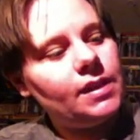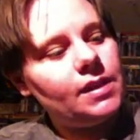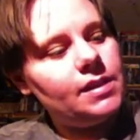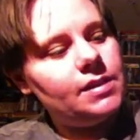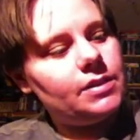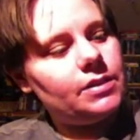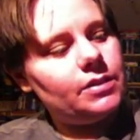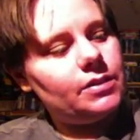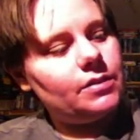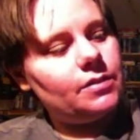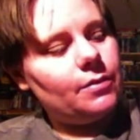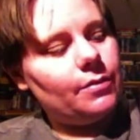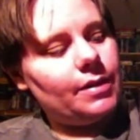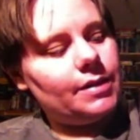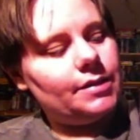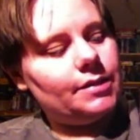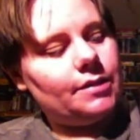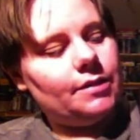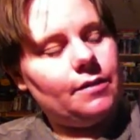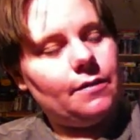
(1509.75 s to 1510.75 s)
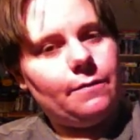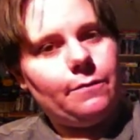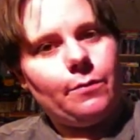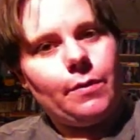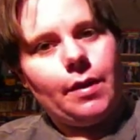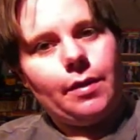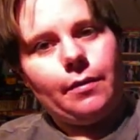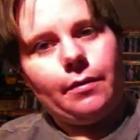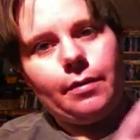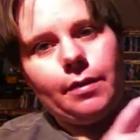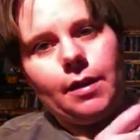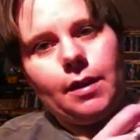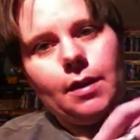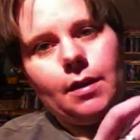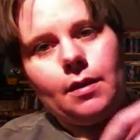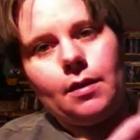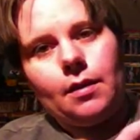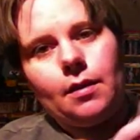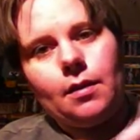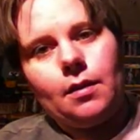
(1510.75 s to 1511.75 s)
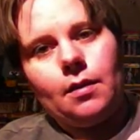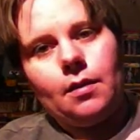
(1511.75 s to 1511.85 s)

It's just a question of whether the